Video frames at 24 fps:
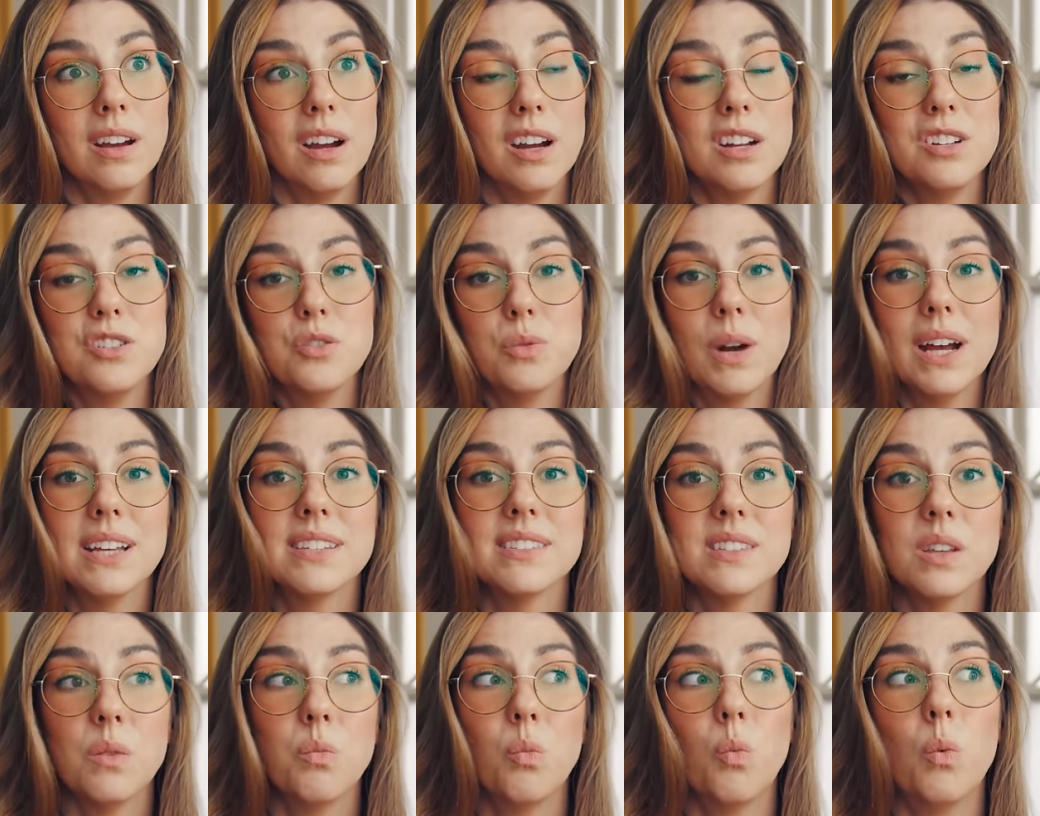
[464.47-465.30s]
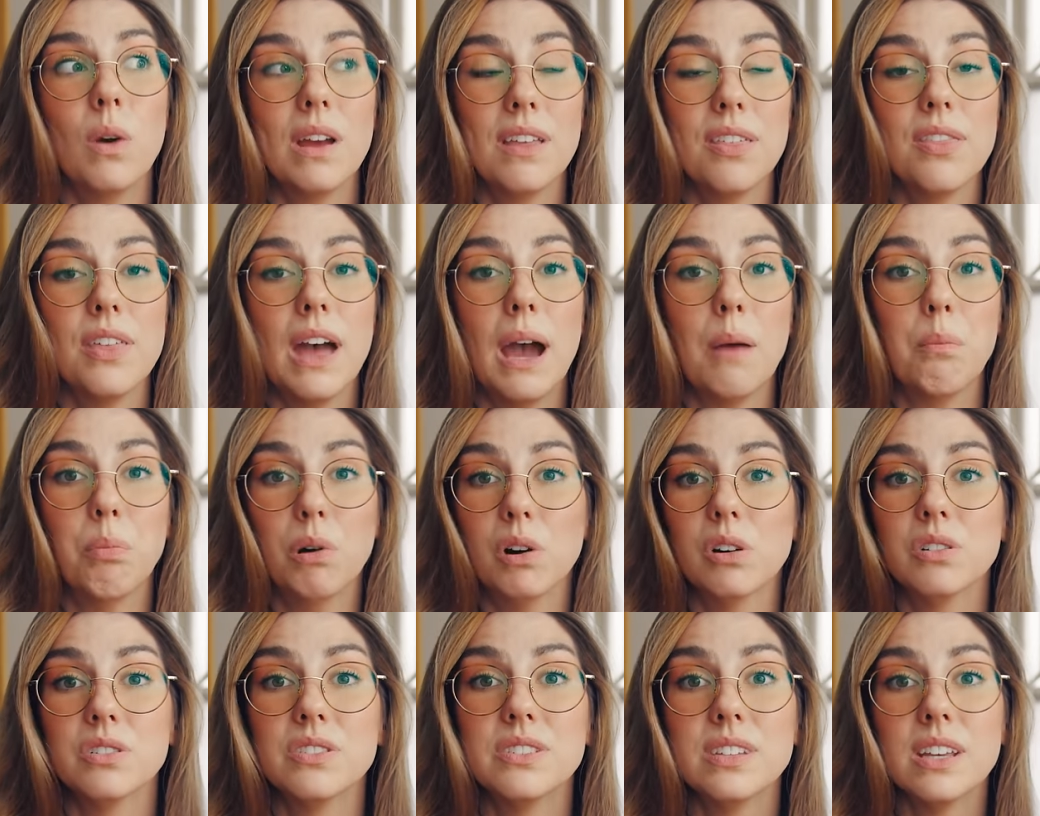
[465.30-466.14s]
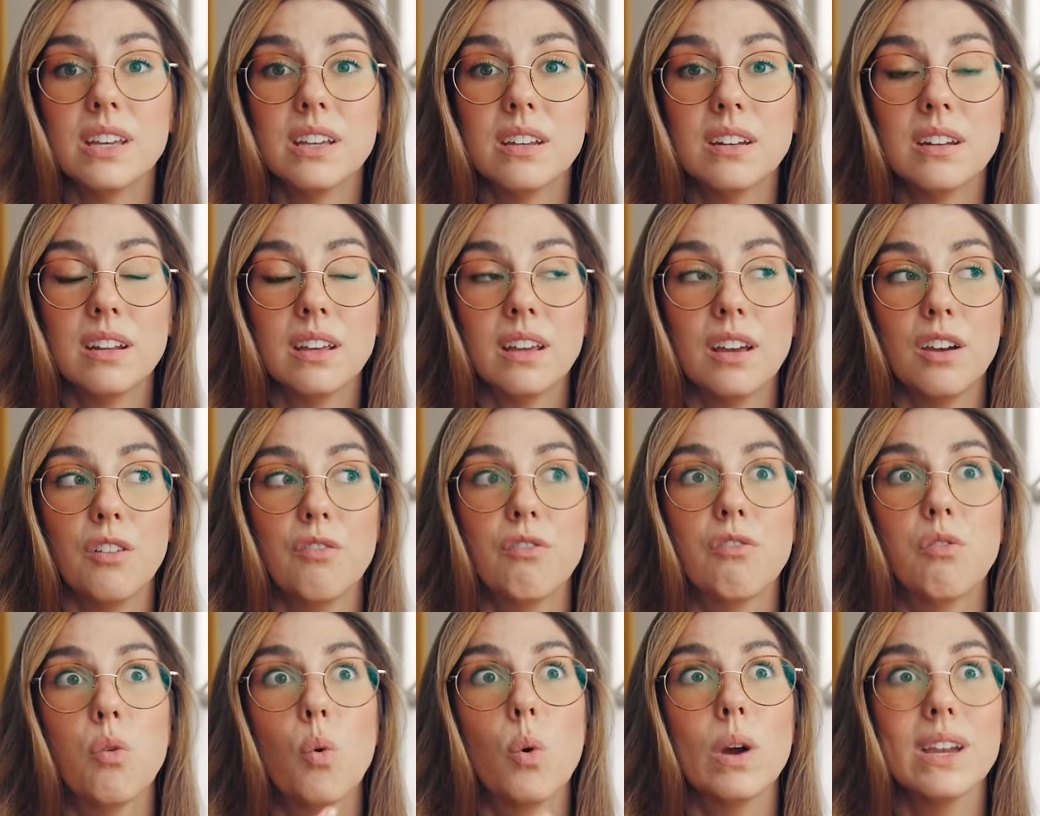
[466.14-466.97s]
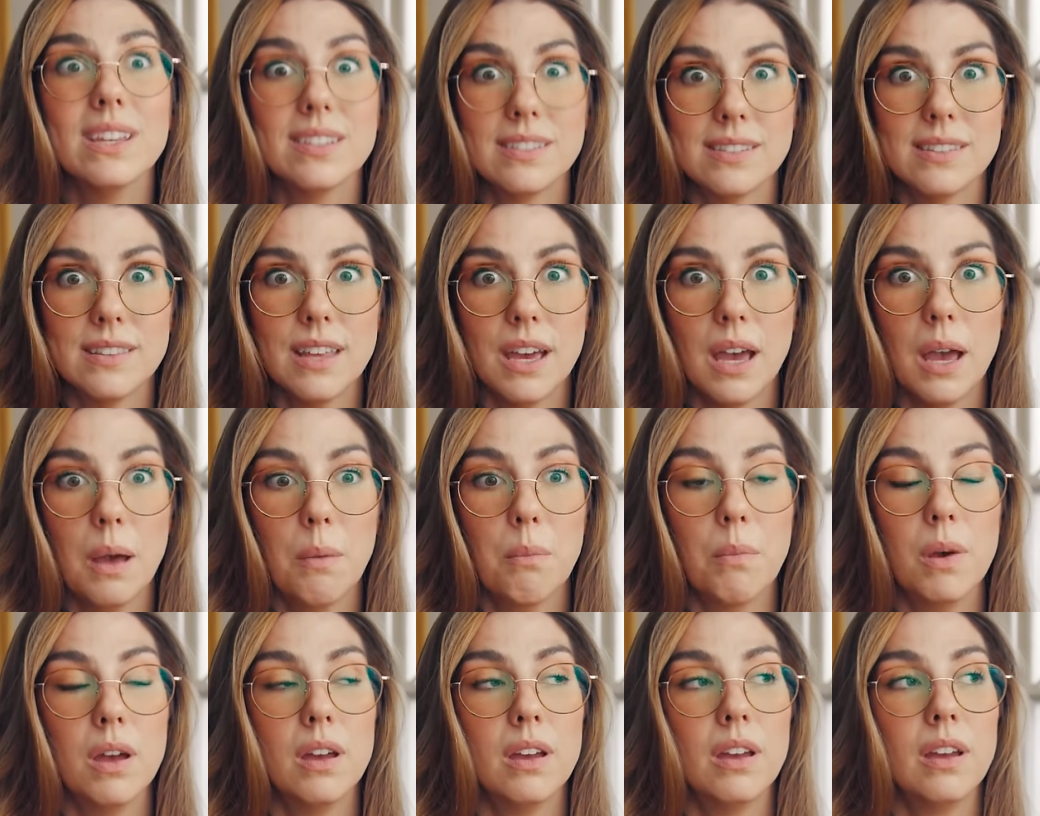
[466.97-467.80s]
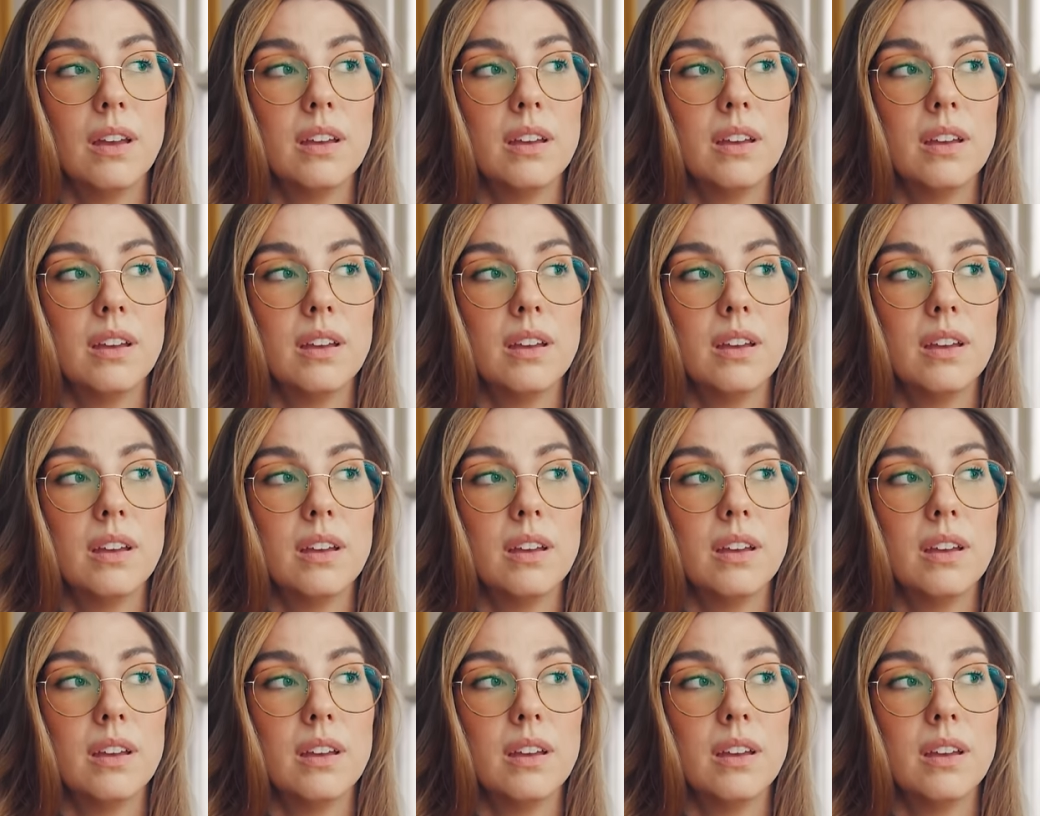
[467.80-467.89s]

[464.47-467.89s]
address them with that person, voice them,